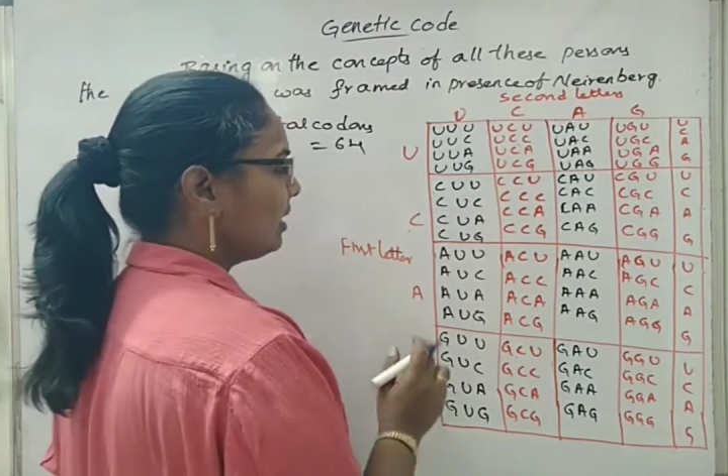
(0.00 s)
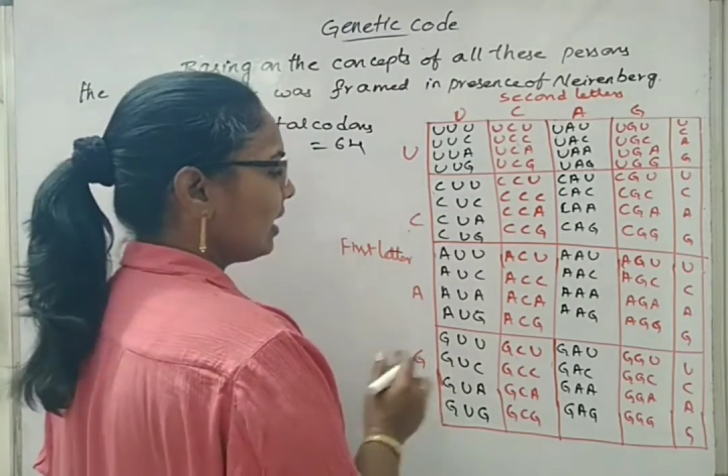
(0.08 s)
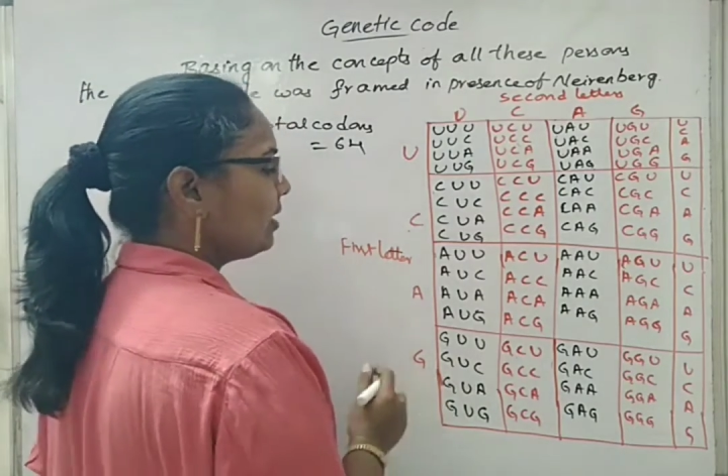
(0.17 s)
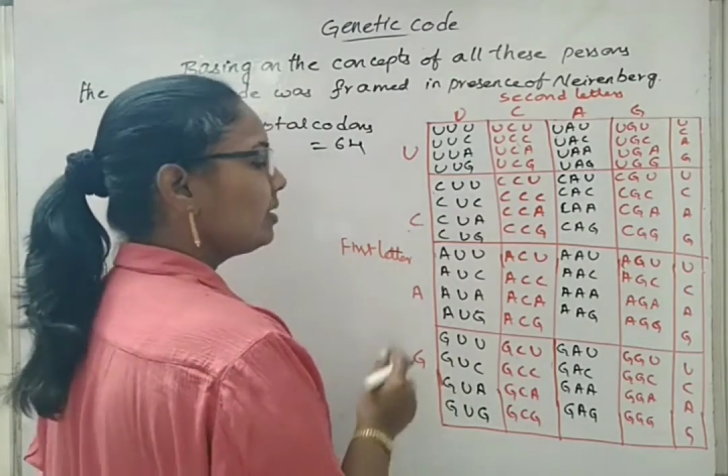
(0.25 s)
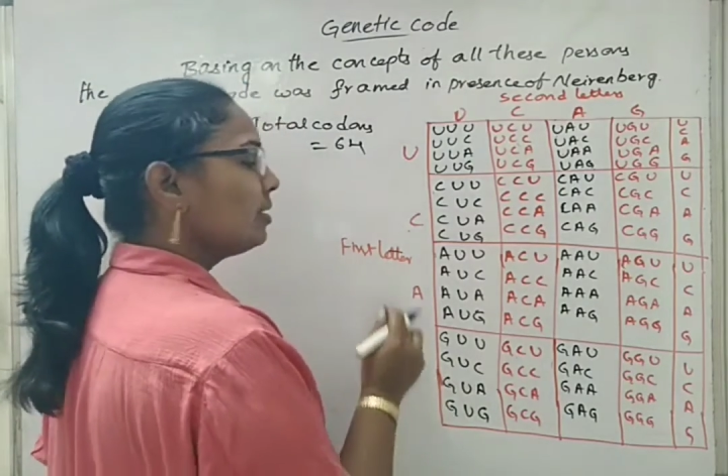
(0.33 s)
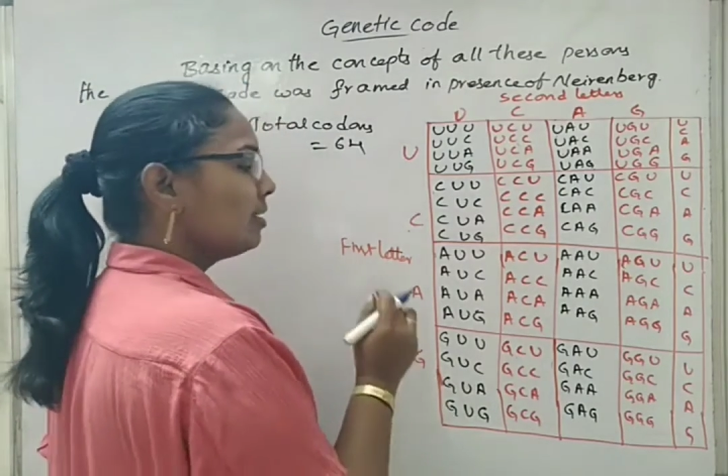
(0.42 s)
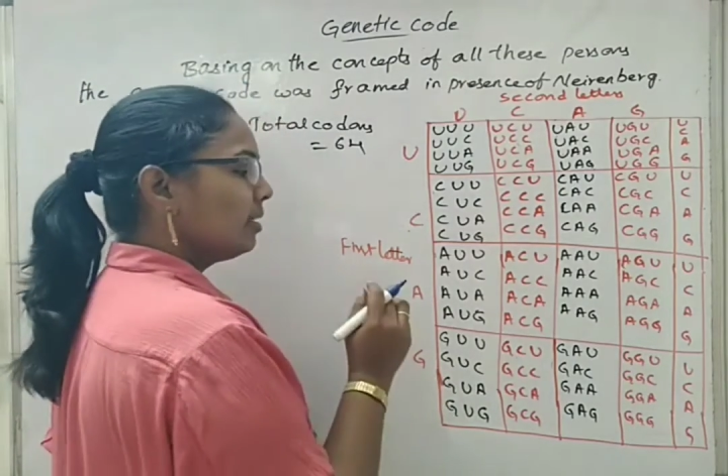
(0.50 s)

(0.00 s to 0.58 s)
that